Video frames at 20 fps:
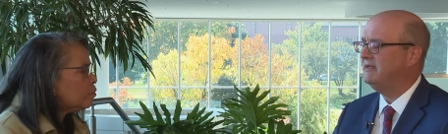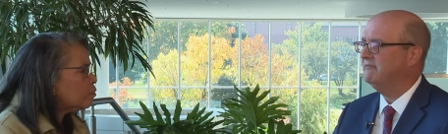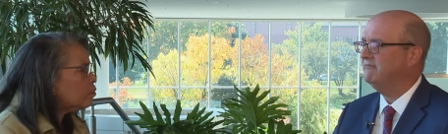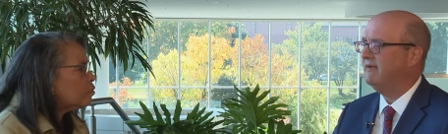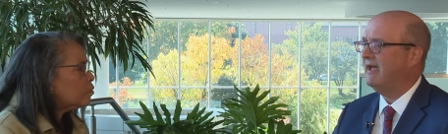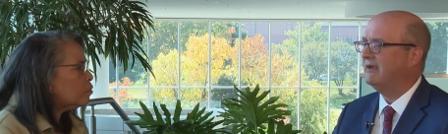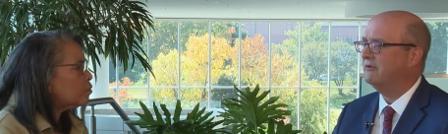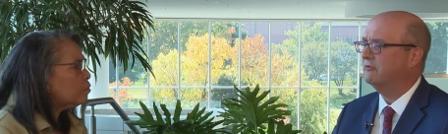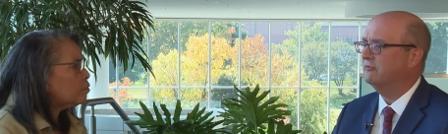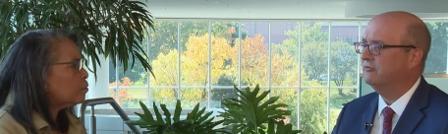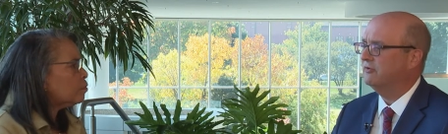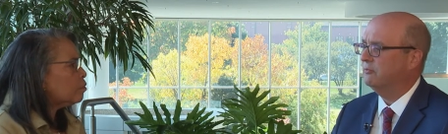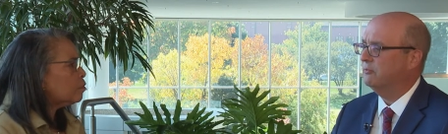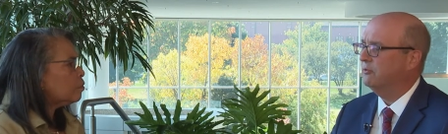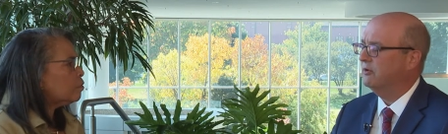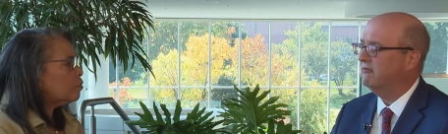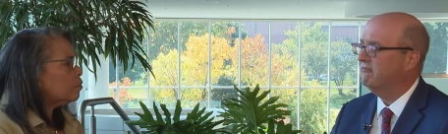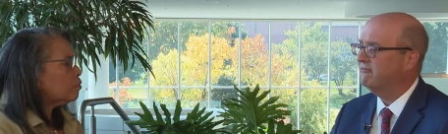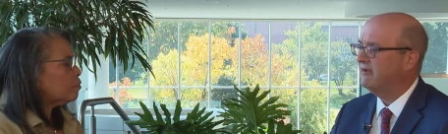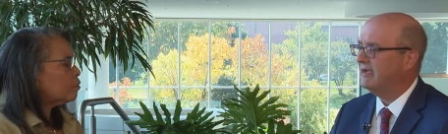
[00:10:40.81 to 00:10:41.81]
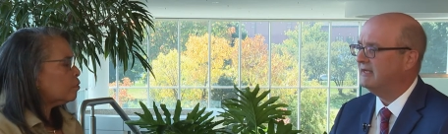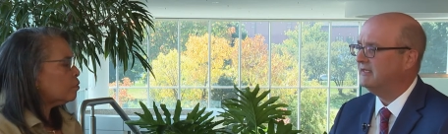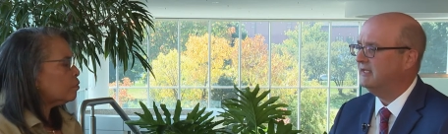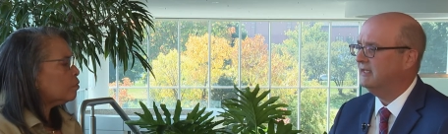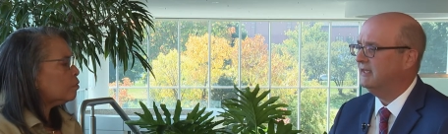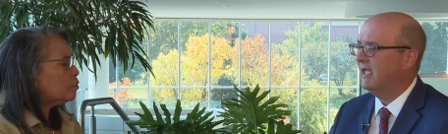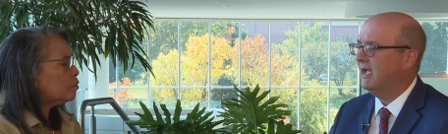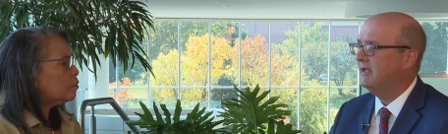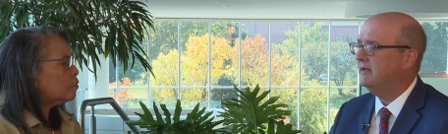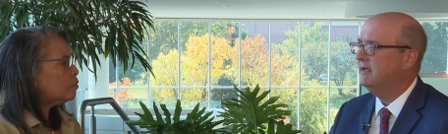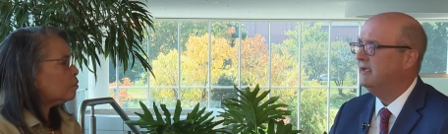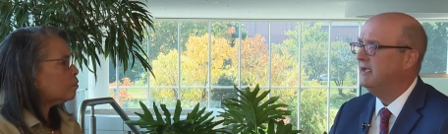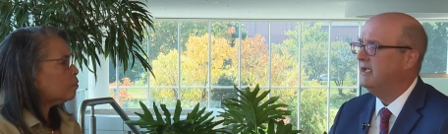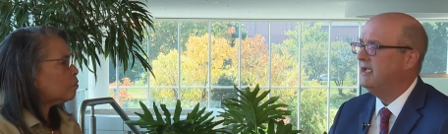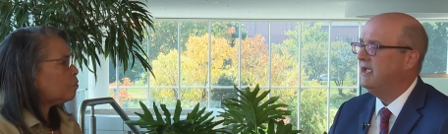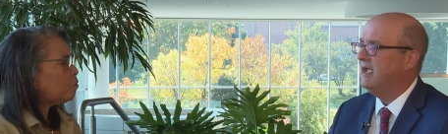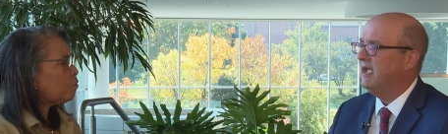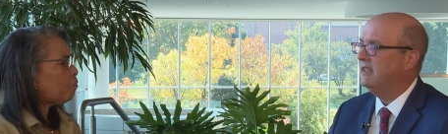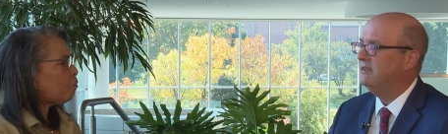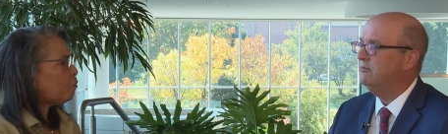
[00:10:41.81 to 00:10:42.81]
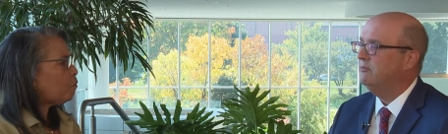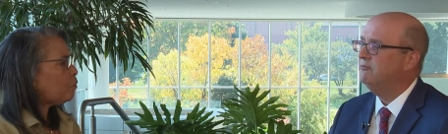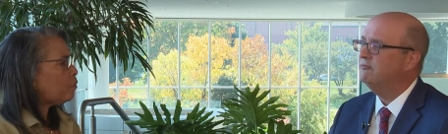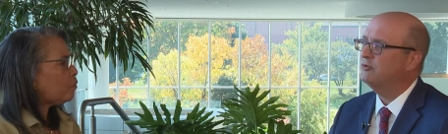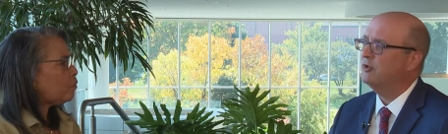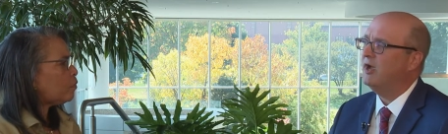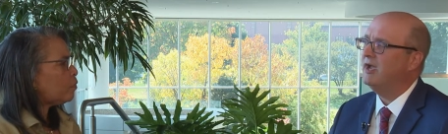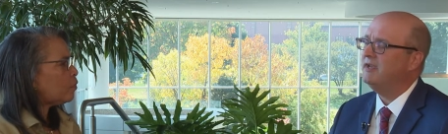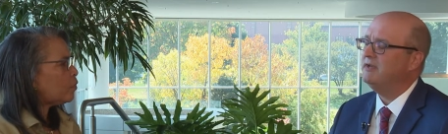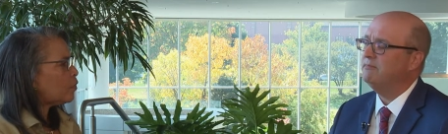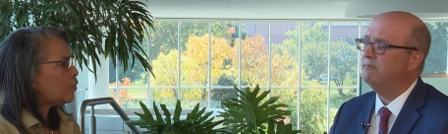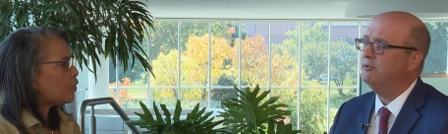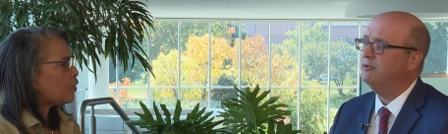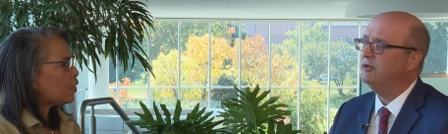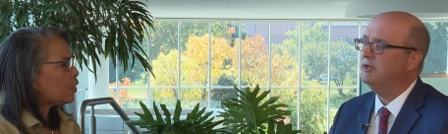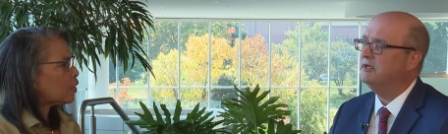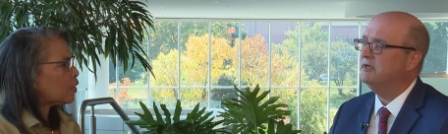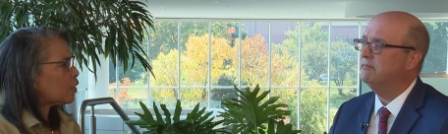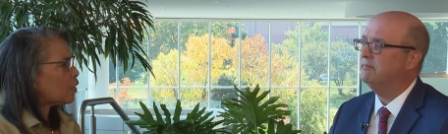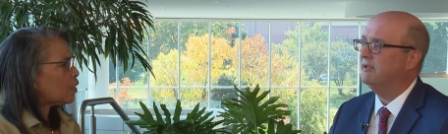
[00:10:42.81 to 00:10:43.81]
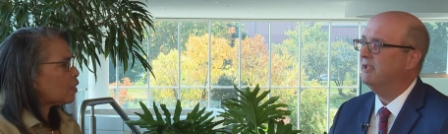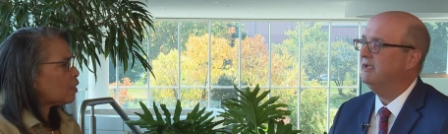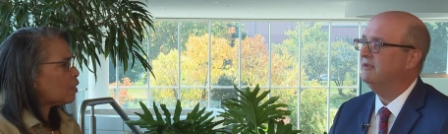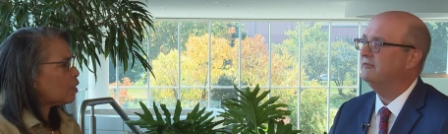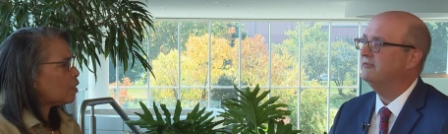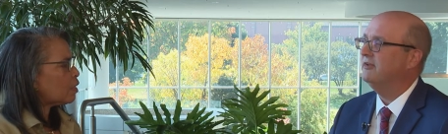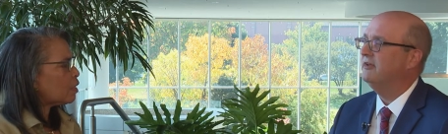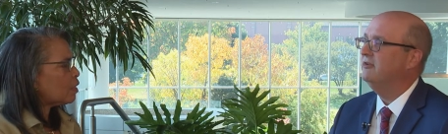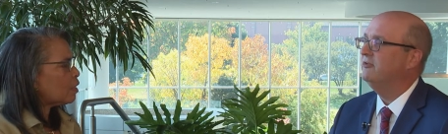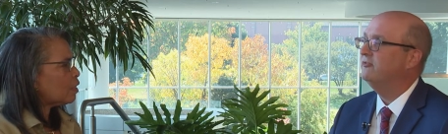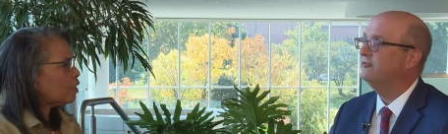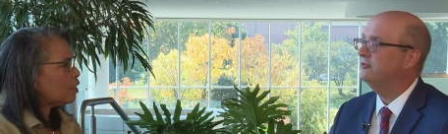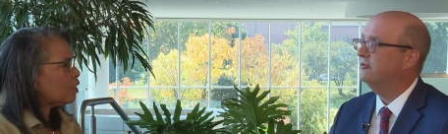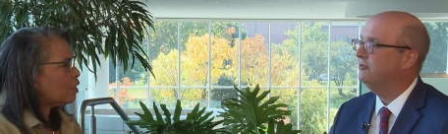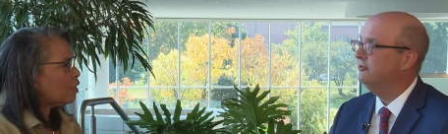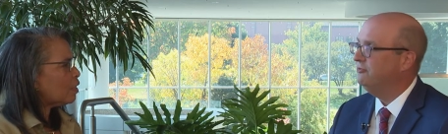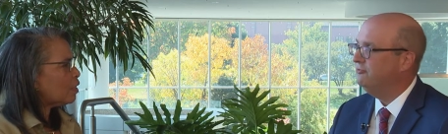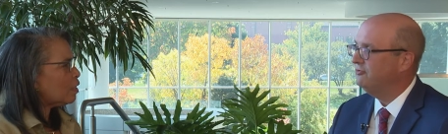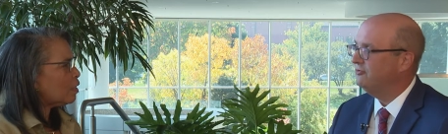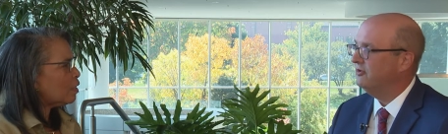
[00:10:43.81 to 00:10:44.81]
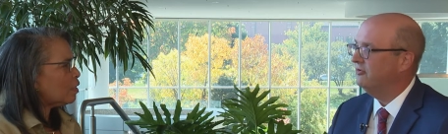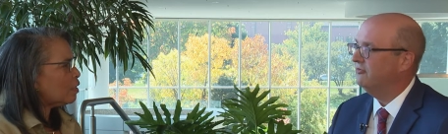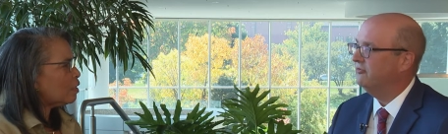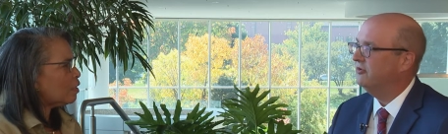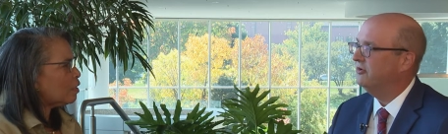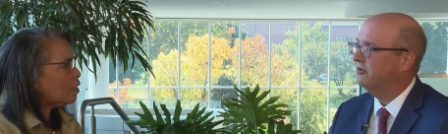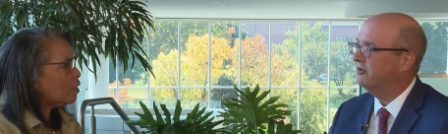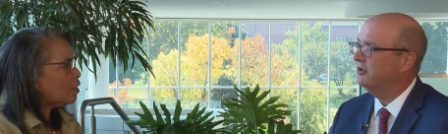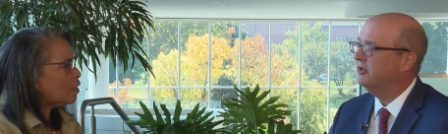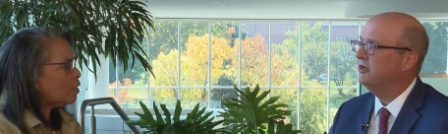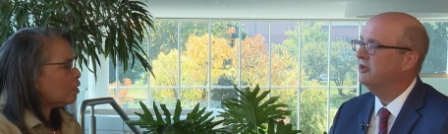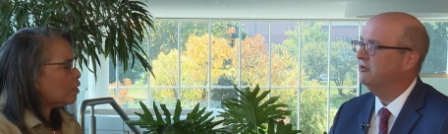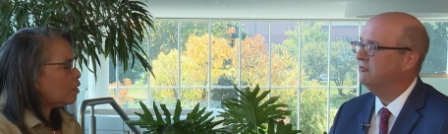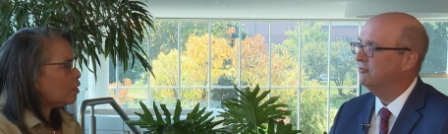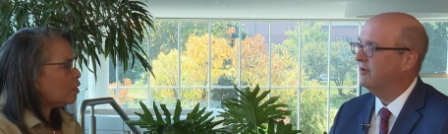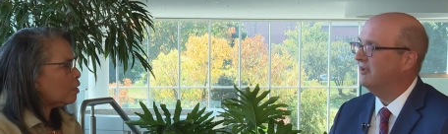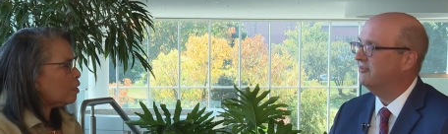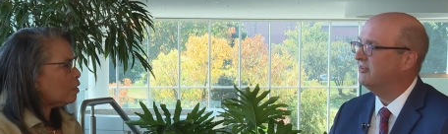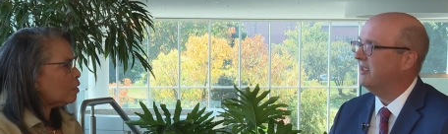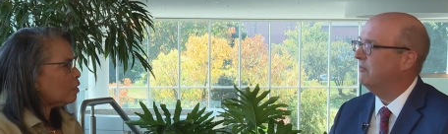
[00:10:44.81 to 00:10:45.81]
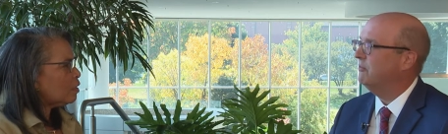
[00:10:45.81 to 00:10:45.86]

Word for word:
Speaker 1: of factors that were affecting that. And then we've tried to put into place solutions that are going to address that.